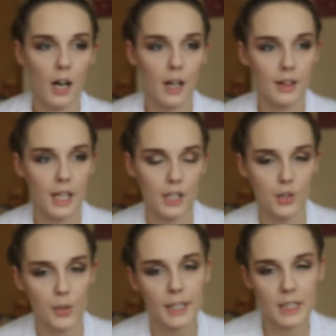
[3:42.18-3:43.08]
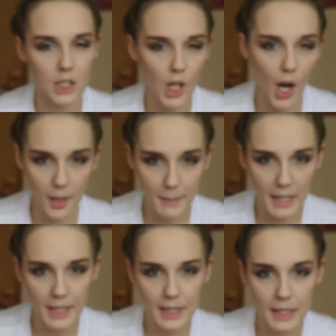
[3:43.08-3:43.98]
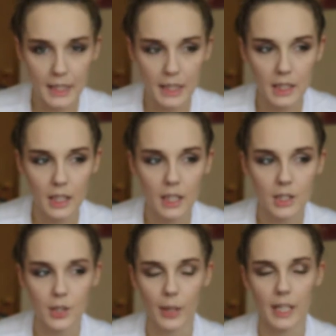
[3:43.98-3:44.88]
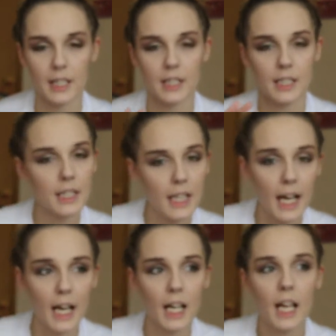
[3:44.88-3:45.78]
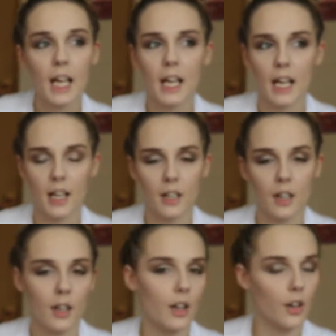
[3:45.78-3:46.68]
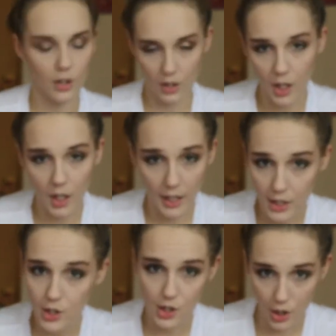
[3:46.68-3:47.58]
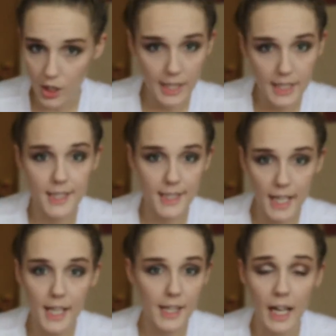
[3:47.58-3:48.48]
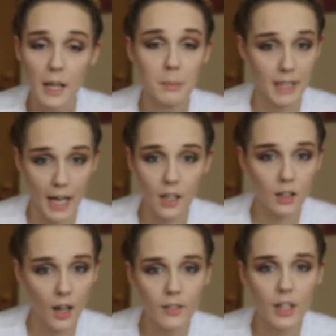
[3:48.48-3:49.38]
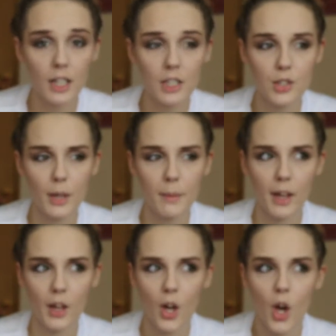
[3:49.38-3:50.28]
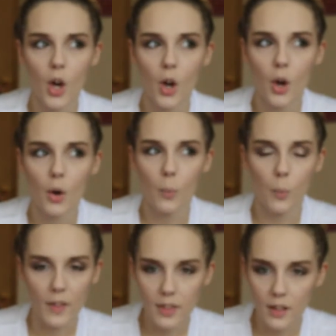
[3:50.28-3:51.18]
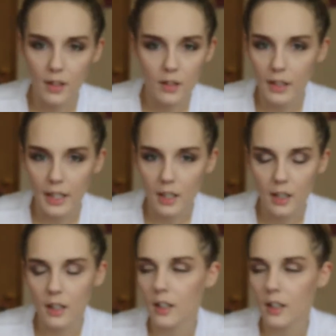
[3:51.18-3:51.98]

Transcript: they do like this automated thing. So I did that and it sure did say that I'm not covered. So I'm like, what the, like,